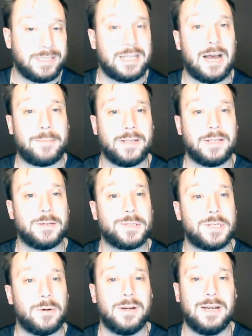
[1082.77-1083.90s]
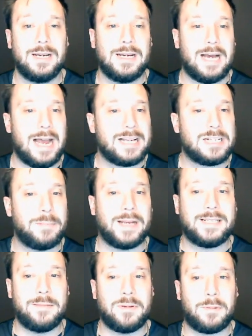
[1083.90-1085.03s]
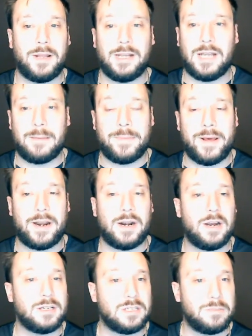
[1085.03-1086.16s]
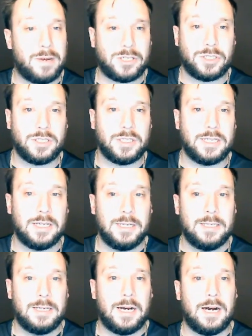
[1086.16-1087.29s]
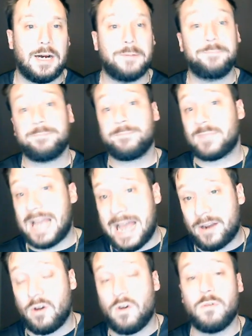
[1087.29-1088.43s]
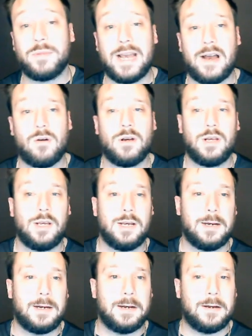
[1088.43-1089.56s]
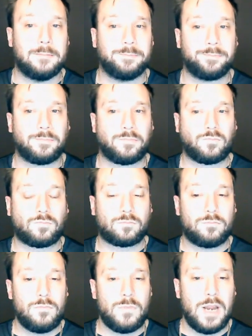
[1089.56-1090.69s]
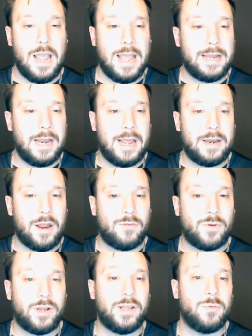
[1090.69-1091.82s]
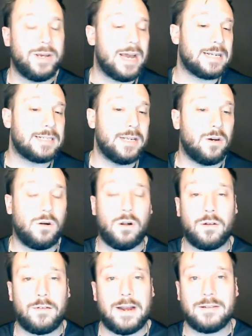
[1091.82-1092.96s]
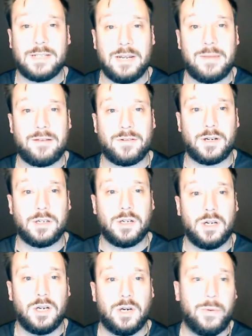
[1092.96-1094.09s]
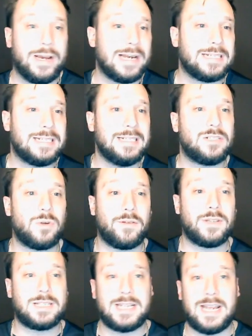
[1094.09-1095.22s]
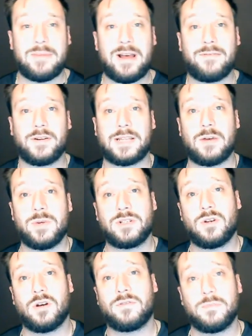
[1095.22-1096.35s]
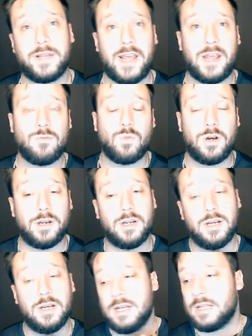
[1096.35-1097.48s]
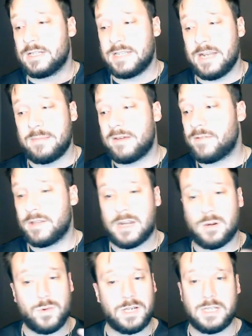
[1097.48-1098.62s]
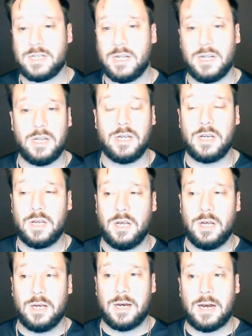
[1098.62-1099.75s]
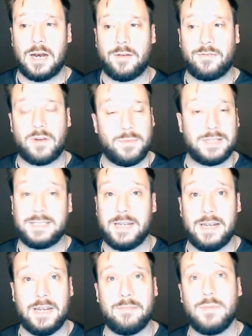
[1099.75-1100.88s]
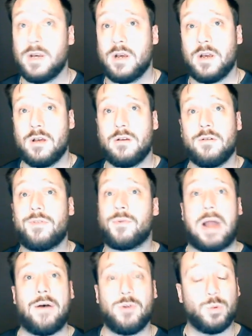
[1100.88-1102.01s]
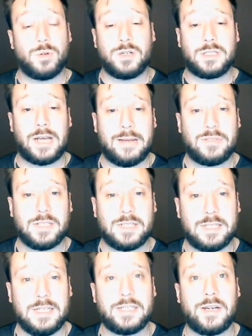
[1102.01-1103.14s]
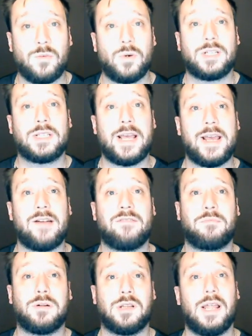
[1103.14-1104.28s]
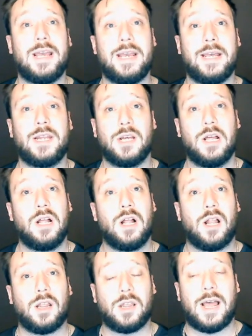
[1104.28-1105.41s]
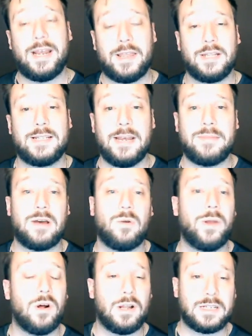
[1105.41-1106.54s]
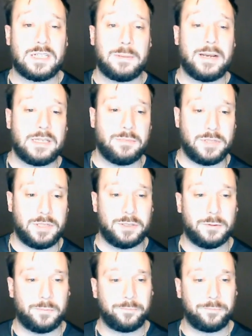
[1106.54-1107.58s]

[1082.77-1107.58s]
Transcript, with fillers: stopping those. So I expect him to play a lot better, especially uh, at home now. Um, and, and, and really, we got to see an all-around team effort. We got to see sort of the same effort that we saw from game one, the same effort that we see Uh, from this team throughout numerous times this season, in which they have played like the team that we all expect them to.